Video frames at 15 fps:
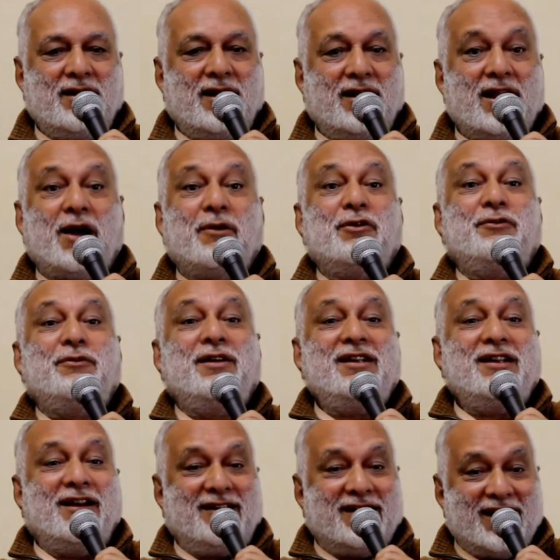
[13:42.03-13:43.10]
And I was very
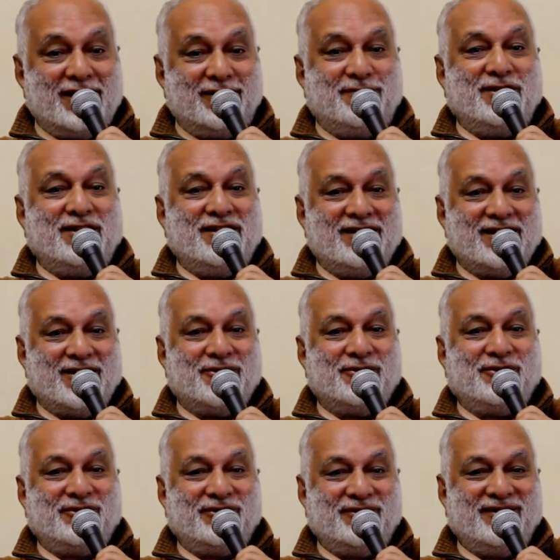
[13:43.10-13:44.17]
attached with this
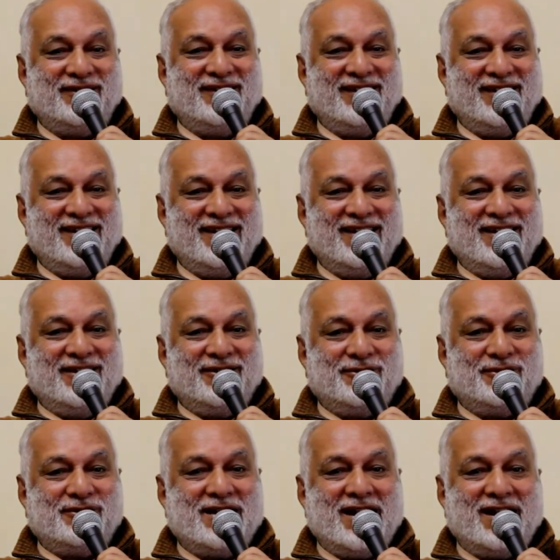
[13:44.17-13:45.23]
house. So
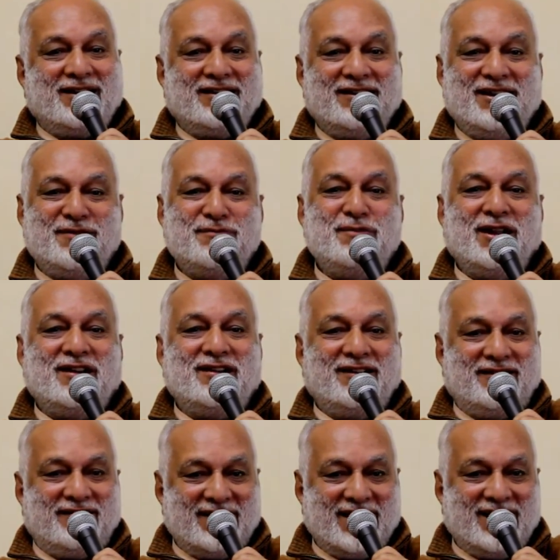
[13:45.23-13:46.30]
that gave me
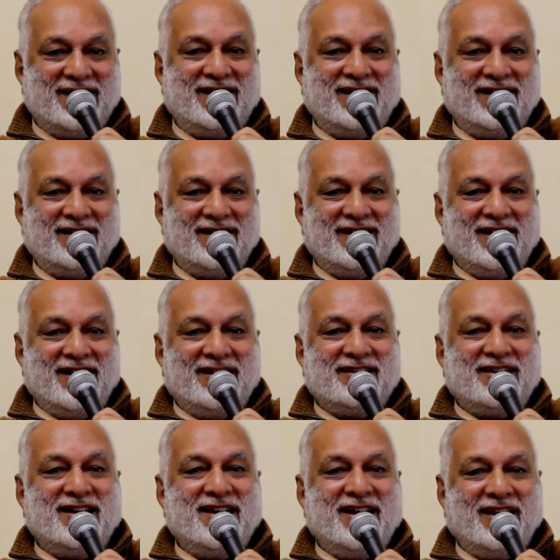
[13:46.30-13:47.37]
understanding.
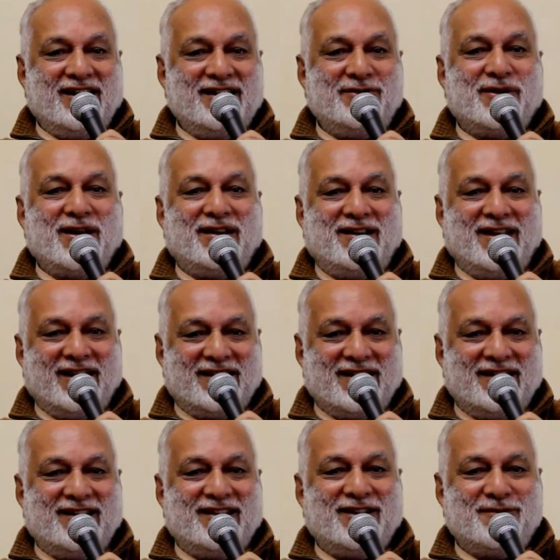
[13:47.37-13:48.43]
If I take
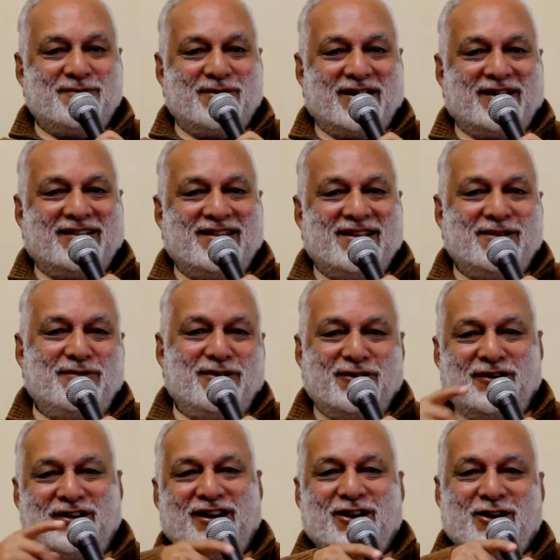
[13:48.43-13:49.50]
another birth, they will
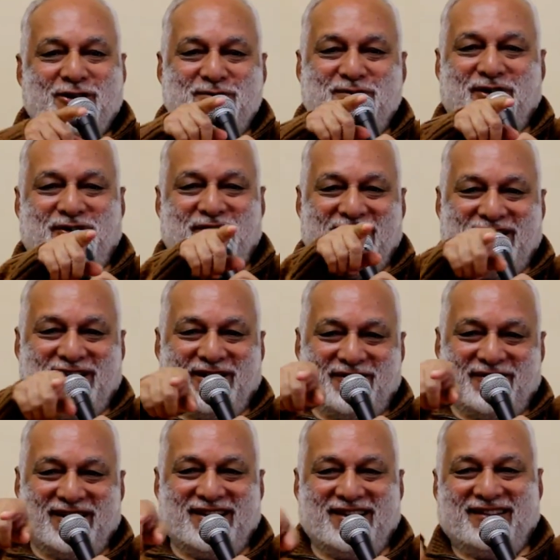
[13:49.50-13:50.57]
not allow me to enter
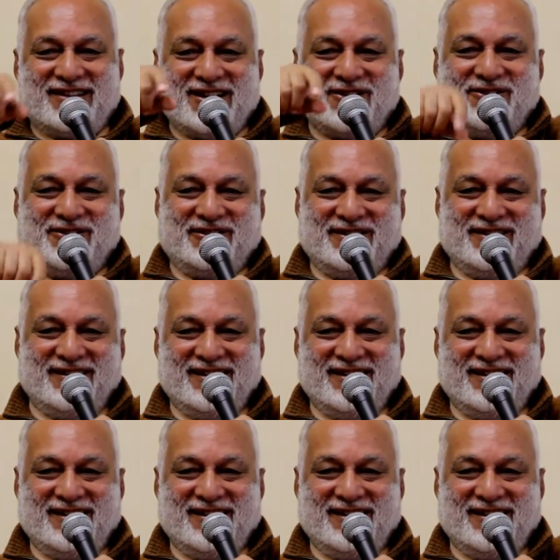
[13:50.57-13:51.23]
in this house.